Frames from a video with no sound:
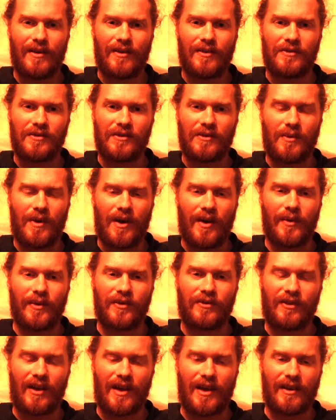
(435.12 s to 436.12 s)
So what I was
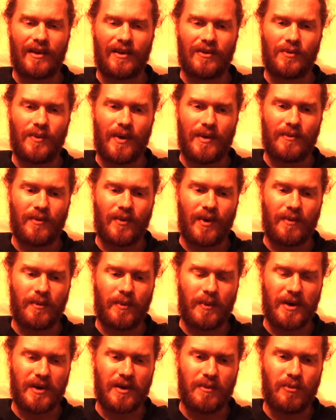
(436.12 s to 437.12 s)
saying is
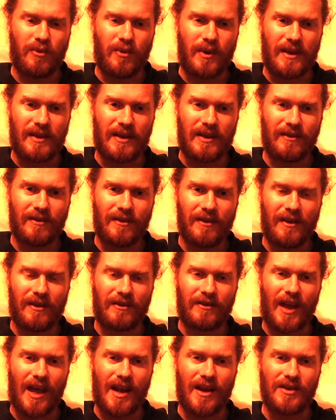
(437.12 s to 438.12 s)
when you breathe into
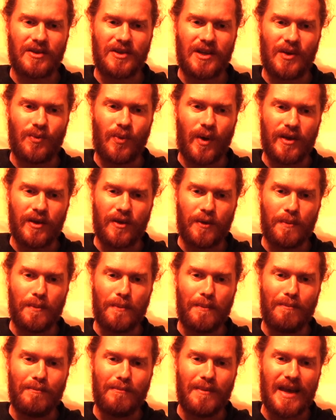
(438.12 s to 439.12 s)
this energy, when you
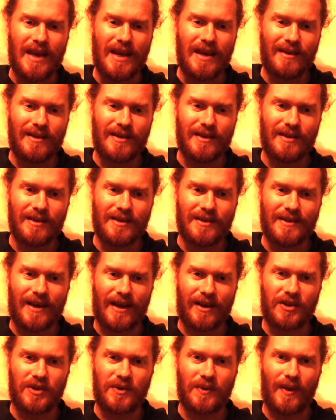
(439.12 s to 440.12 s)
meet the
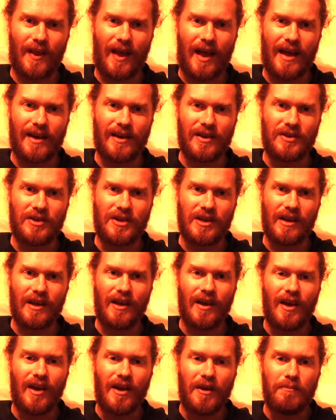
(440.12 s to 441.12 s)
sexual energy,
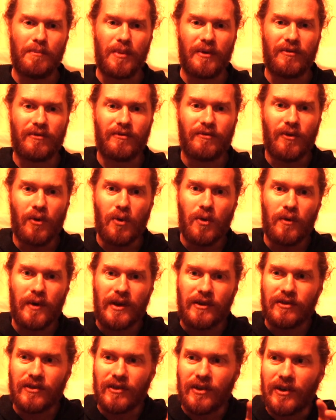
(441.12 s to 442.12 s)
before
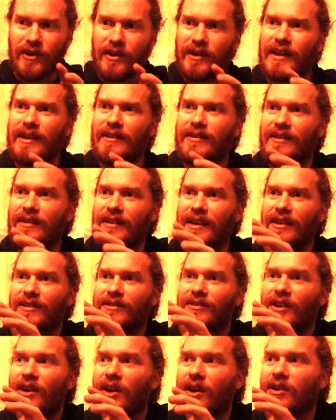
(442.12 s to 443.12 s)
it's turned into
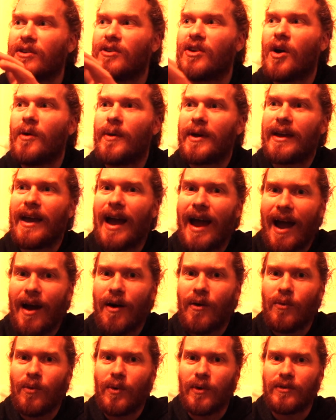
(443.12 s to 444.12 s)
this going
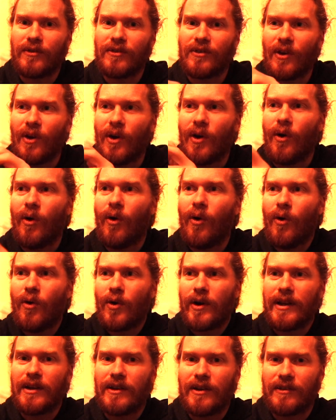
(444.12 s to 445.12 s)
outwards
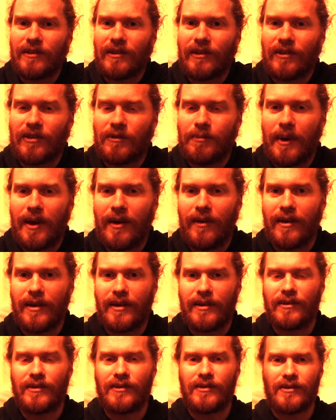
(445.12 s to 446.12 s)
horniness
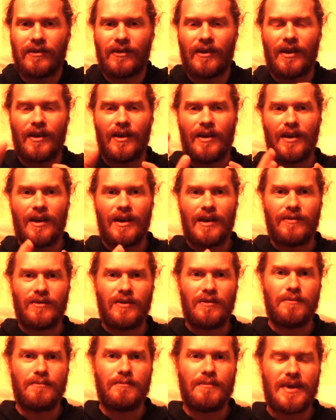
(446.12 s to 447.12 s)
experience, if
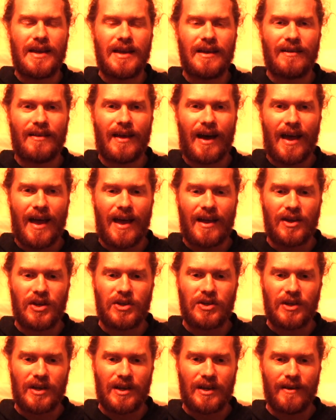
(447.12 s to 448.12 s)
you meet that
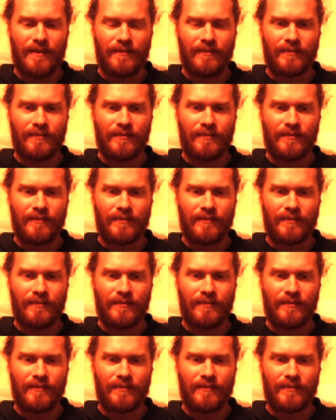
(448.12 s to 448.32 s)
energy